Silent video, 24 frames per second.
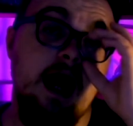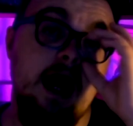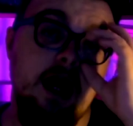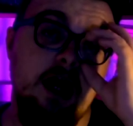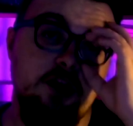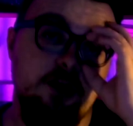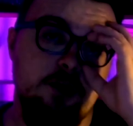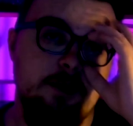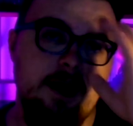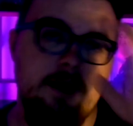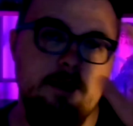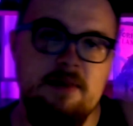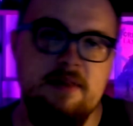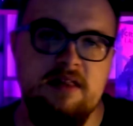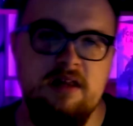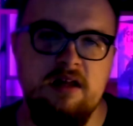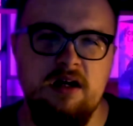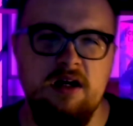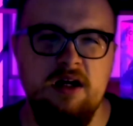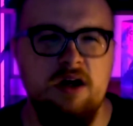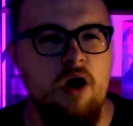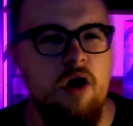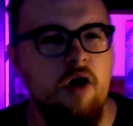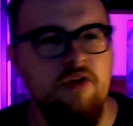And you might be
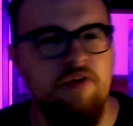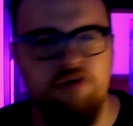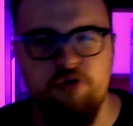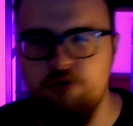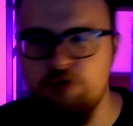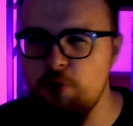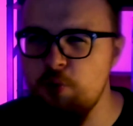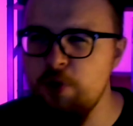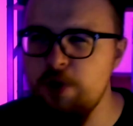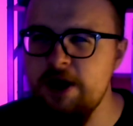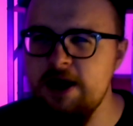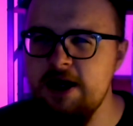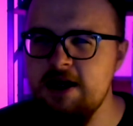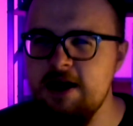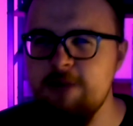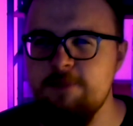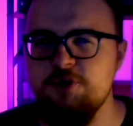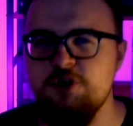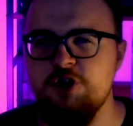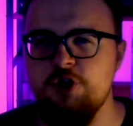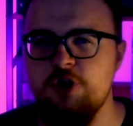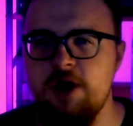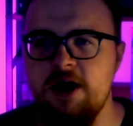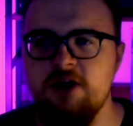thinking, oh, this is a weird,
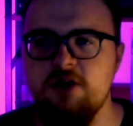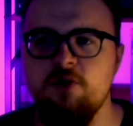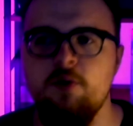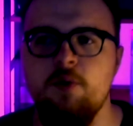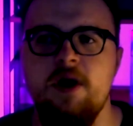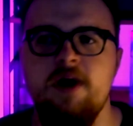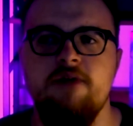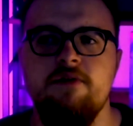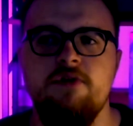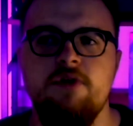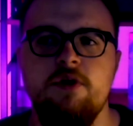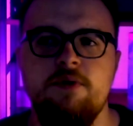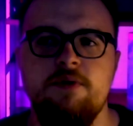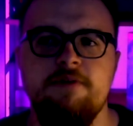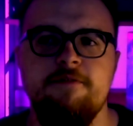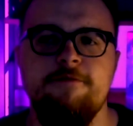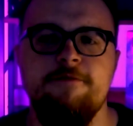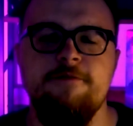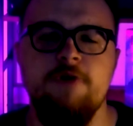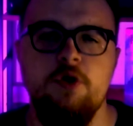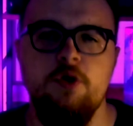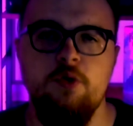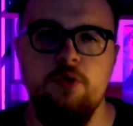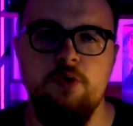abstract way of doing
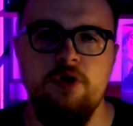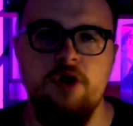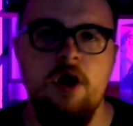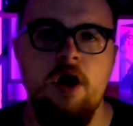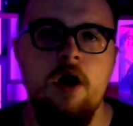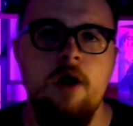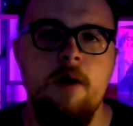food.